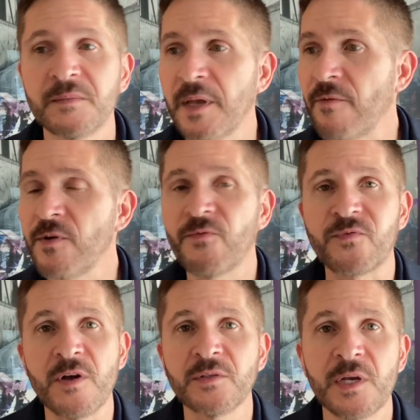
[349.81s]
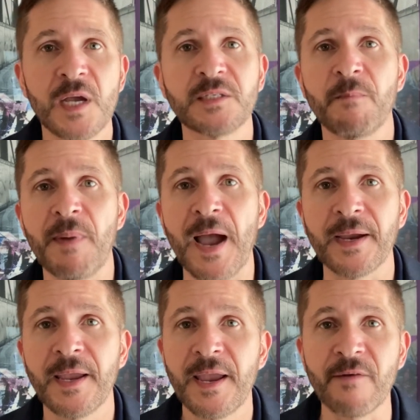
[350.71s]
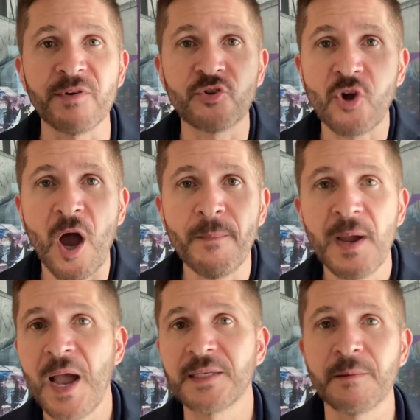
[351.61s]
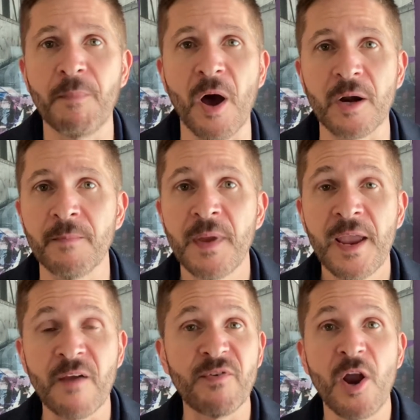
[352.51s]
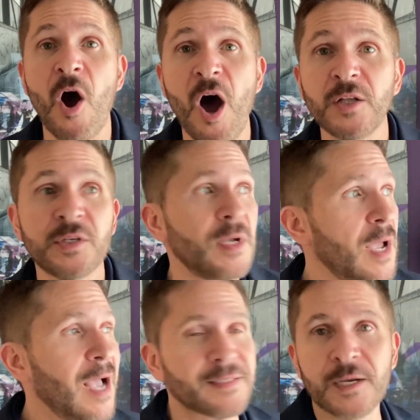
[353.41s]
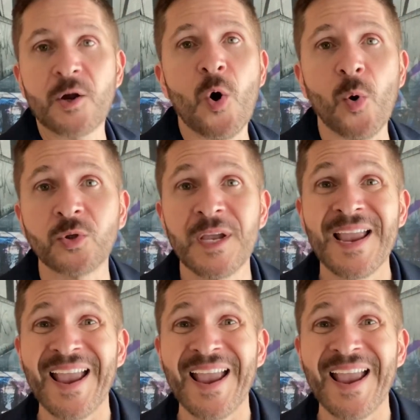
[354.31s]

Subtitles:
every front has a back, every top has a bottom, every hot has a cold,